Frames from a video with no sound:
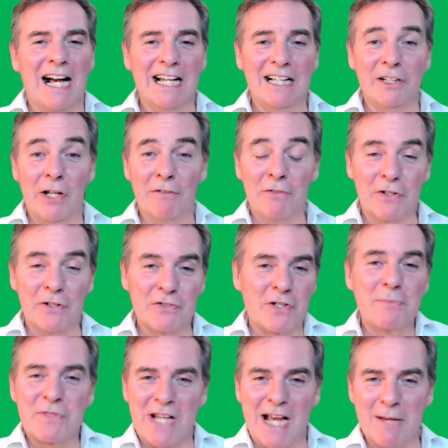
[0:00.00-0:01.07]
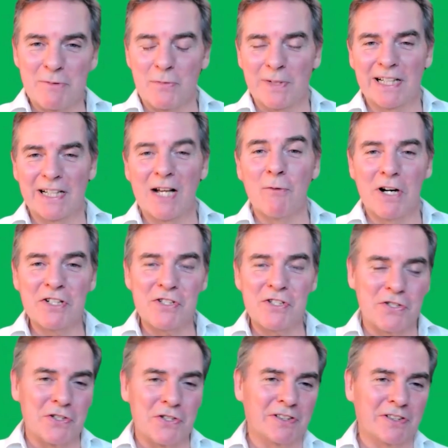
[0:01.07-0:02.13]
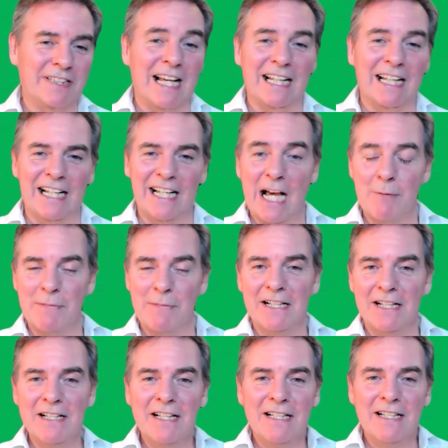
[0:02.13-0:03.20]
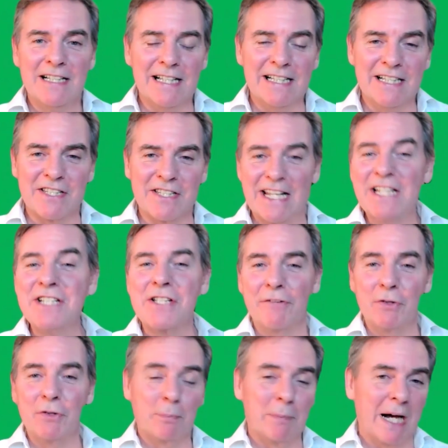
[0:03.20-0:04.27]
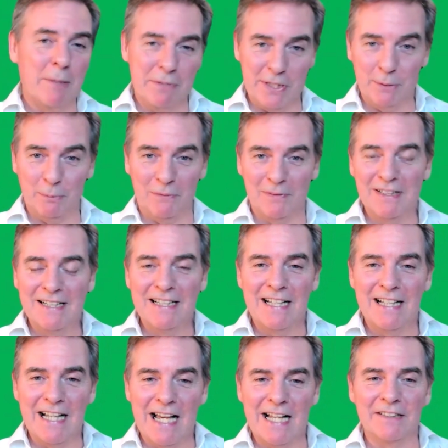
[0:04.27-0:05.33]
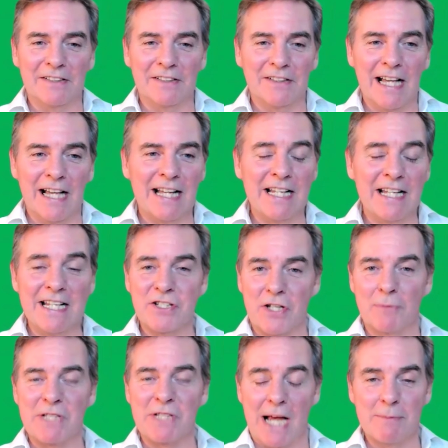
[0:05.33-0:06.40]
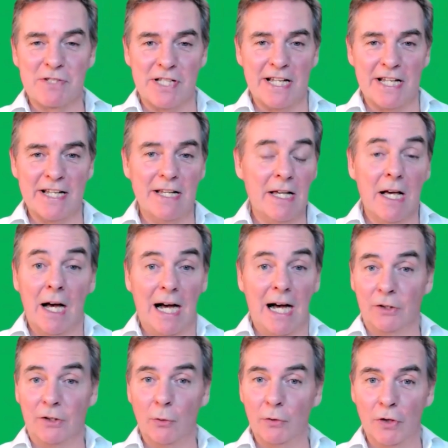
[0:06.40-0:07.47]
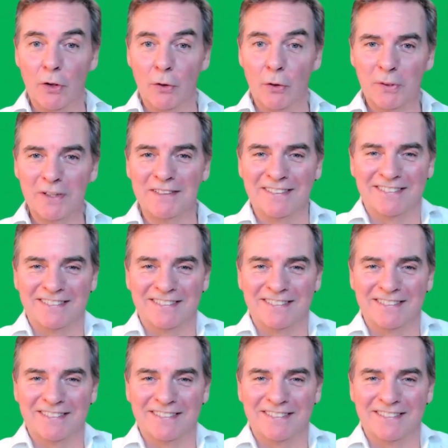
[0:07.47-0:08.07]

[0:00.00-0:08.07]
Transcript: I love sometimes when I watch Dalai Lama is interviewed by people, and he sometimes say, I don't know.